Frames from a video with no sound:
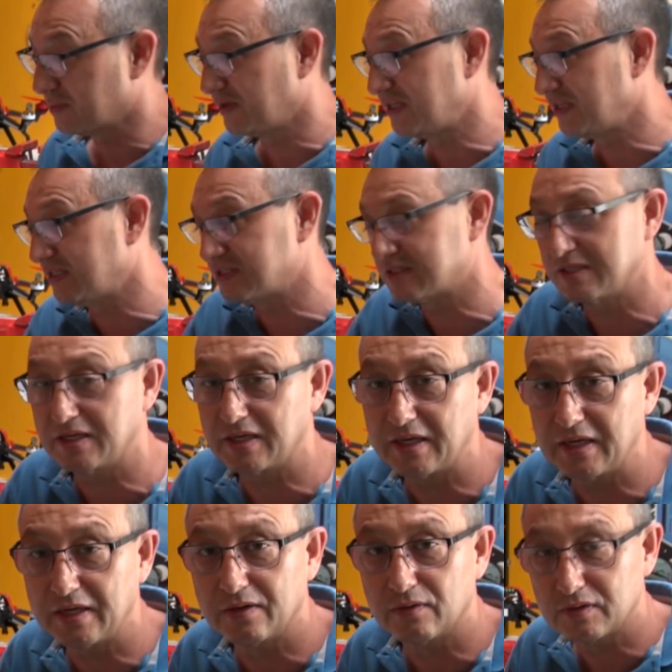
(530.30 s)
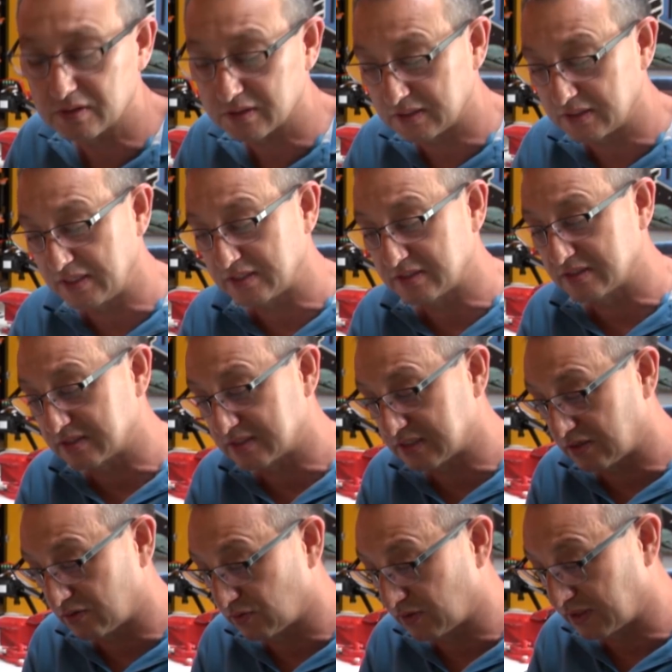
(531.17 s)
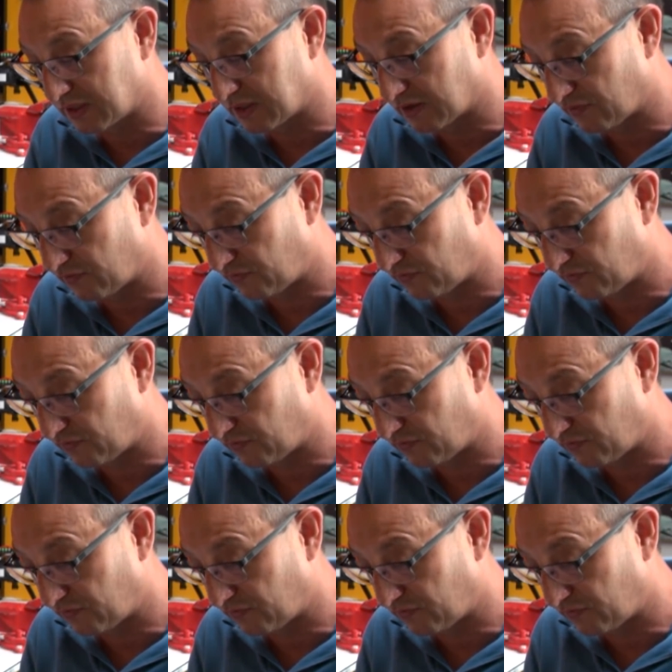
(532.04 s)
I mean, this thing here isn't necessarily going to